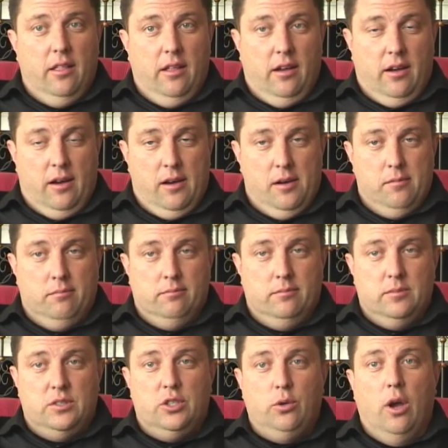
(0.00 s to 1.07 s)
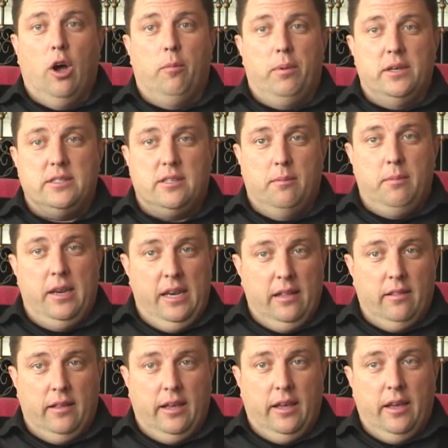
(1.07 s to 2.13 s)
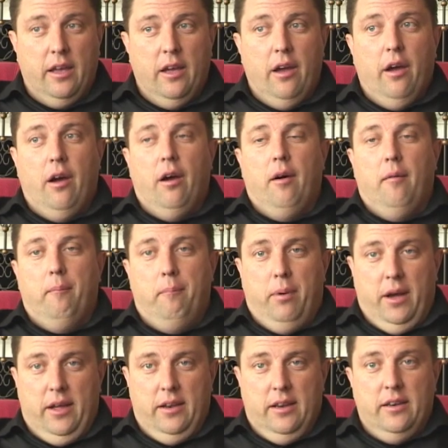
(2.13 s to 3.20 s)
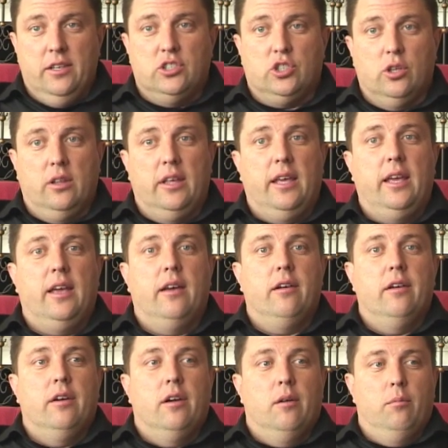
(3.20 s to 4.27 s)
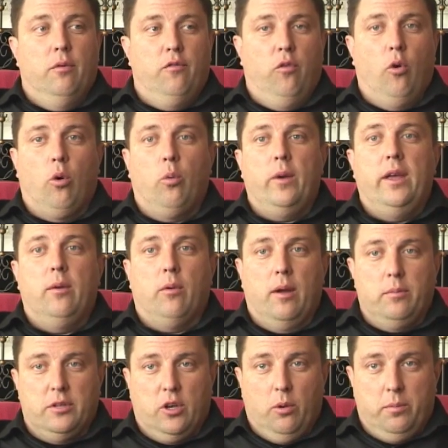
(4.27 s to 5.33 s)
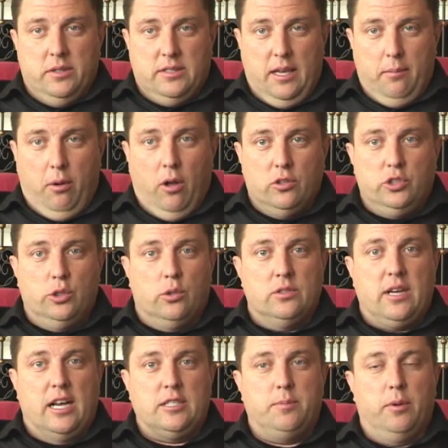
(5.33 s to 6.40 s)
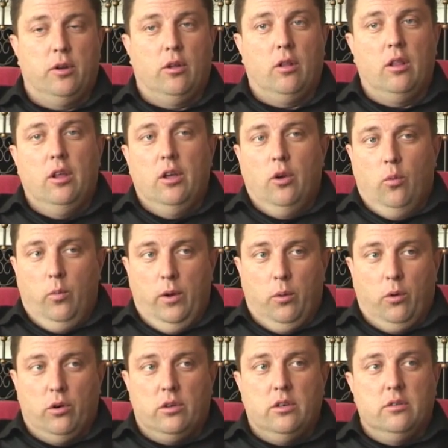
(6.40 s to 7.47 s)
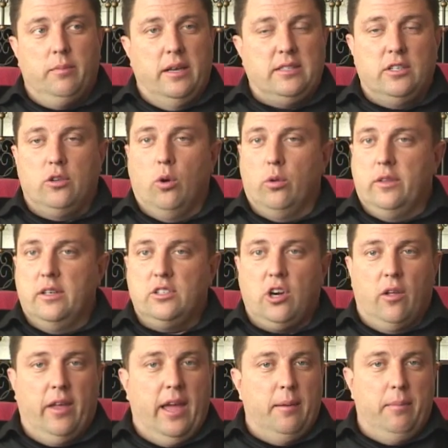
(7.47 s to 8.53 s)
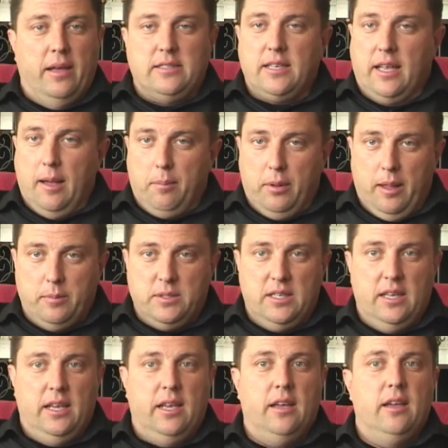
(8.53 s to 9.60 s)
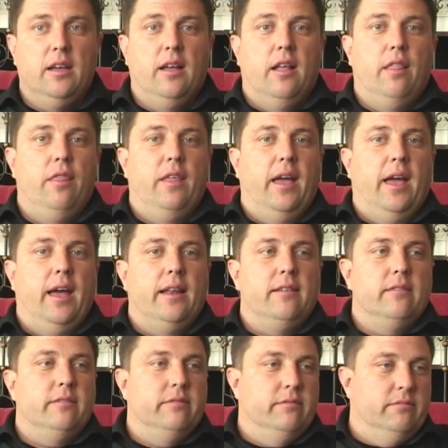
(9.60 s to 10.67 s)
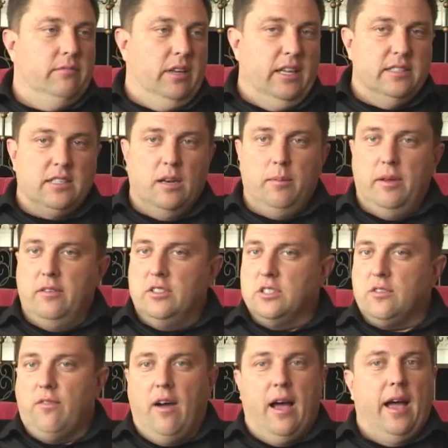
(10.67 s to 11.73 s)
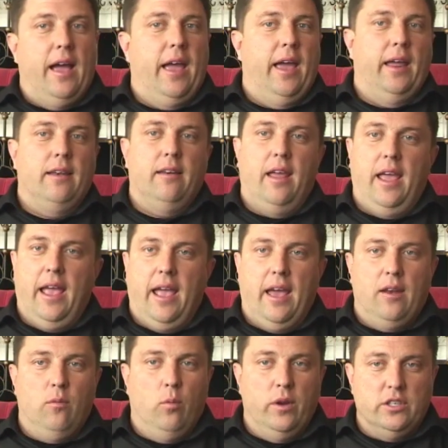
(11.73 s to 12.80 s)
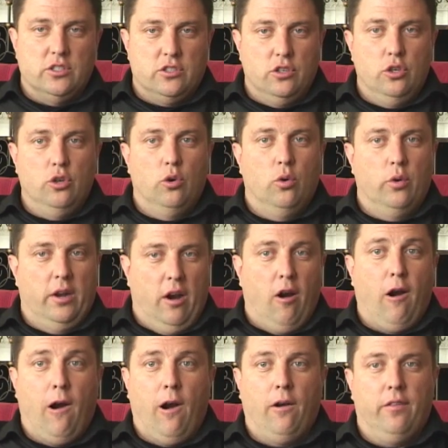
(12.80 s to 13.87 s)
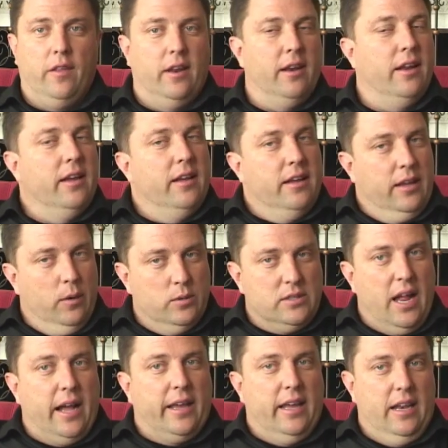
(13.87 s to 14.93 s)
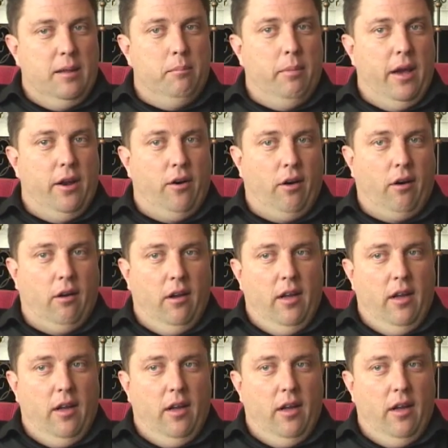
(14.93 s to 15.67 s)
to help us immediately, but initially, before we were able to go up to St. Paul Children's Hospital, we were basically told that Charlie had basic epilepsy, that he's going to be just fine, and we just knew in our heart that it was not getting better.